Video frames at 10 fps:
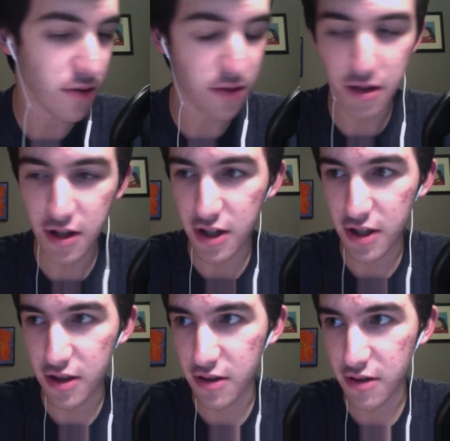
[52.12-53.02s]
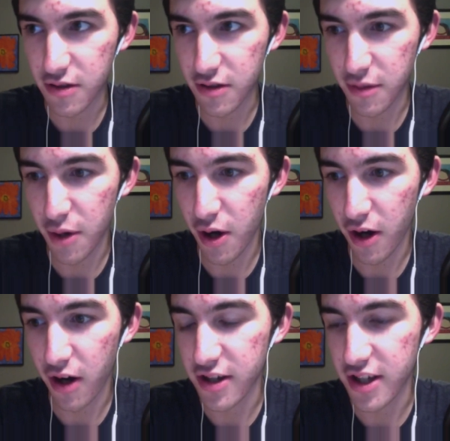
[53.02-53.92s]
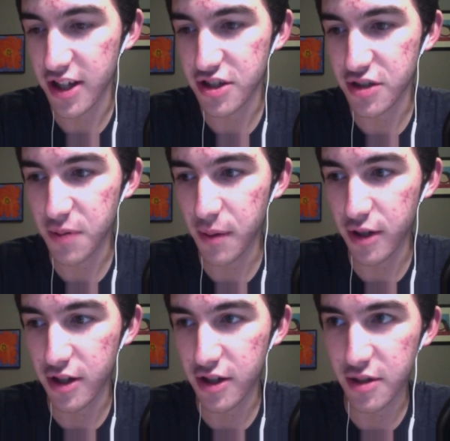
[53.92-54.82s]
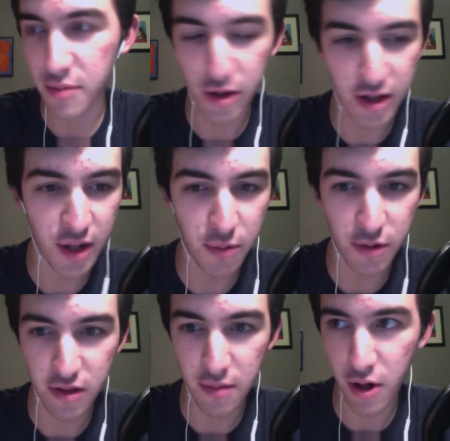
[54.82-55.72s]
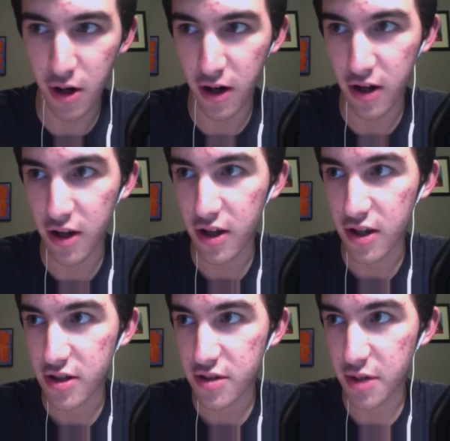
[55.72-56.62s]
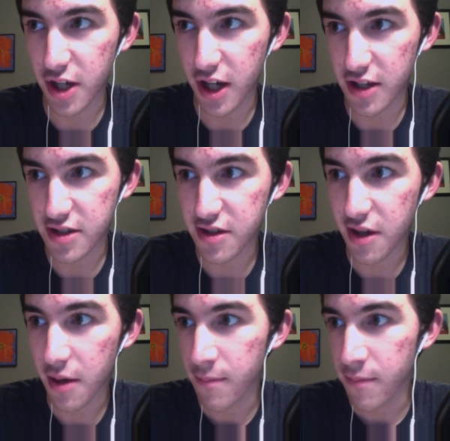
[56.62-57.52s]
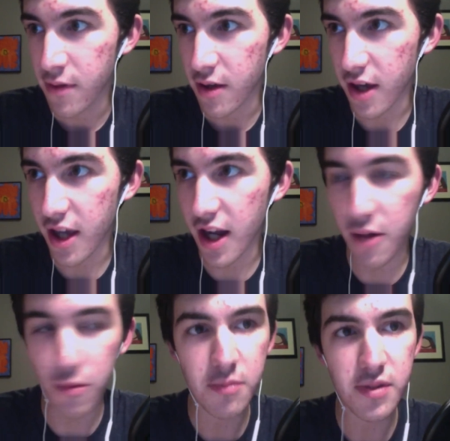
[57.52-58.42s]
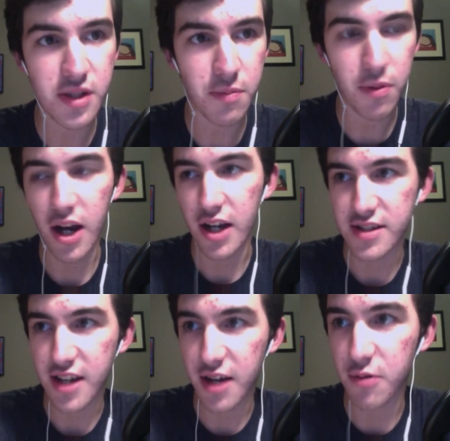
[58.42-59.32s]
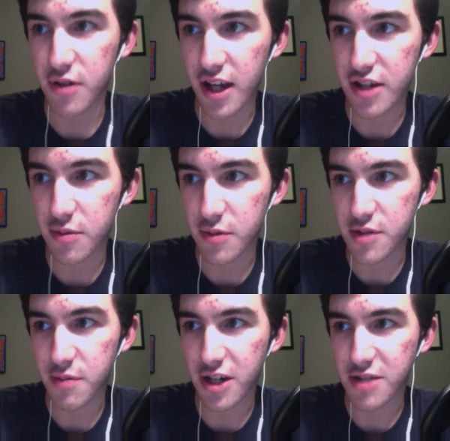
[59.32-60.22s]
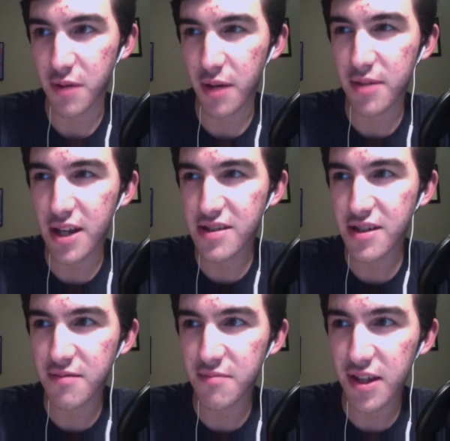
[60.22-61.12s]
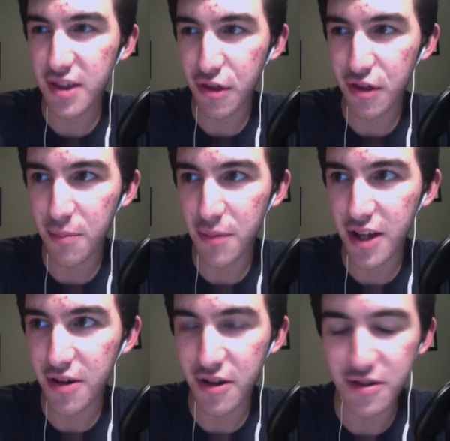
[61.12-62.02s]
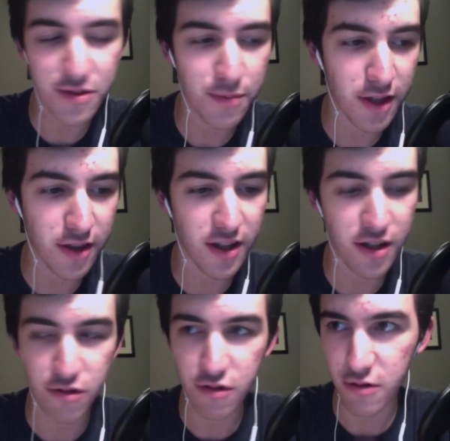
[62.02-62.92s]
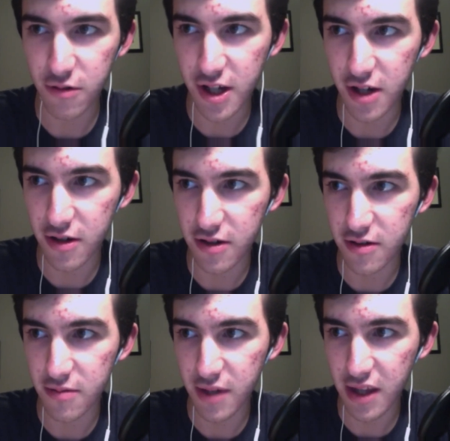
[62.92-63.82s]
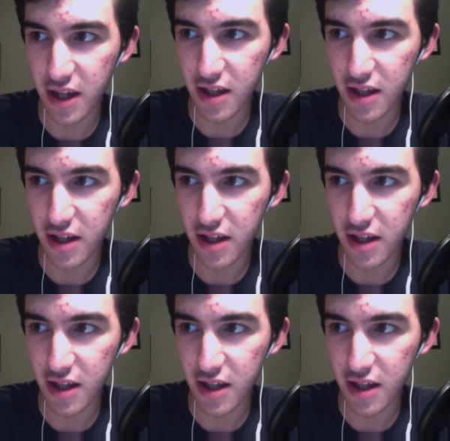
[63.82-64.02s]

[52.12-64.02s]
uh, Lamar. Yeah, she's probably going to communicate with Lamar, to be honest. And I wouldn't be surprised. I wouldn't actually be surprised. But I'm guessing by the thumbnail and also by the intro character, by that